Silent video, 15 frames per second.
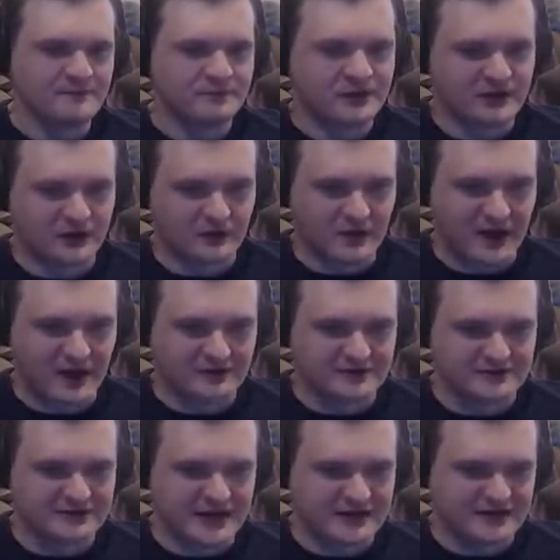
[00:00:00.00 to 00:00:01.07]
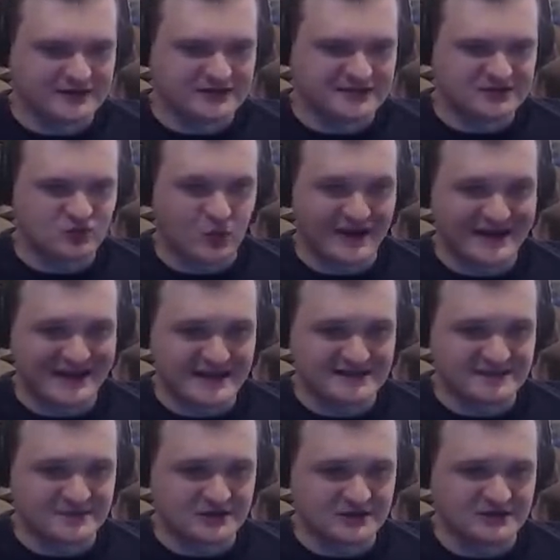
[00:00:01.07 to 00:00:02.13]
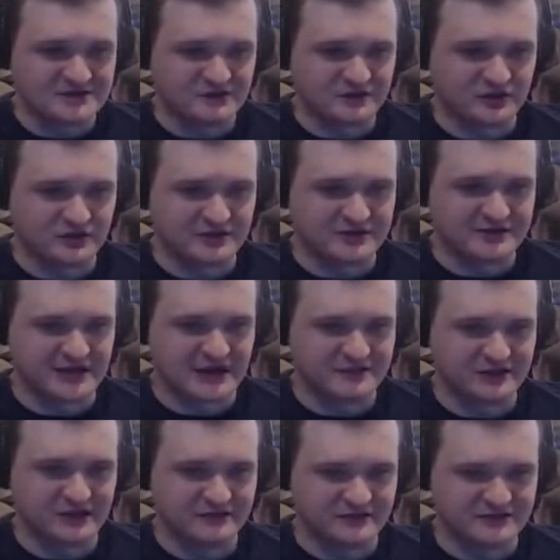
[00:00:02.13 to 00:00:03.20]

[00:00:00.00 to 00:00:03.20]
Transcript: around, I think it's 28 speed, so if you look in the top left,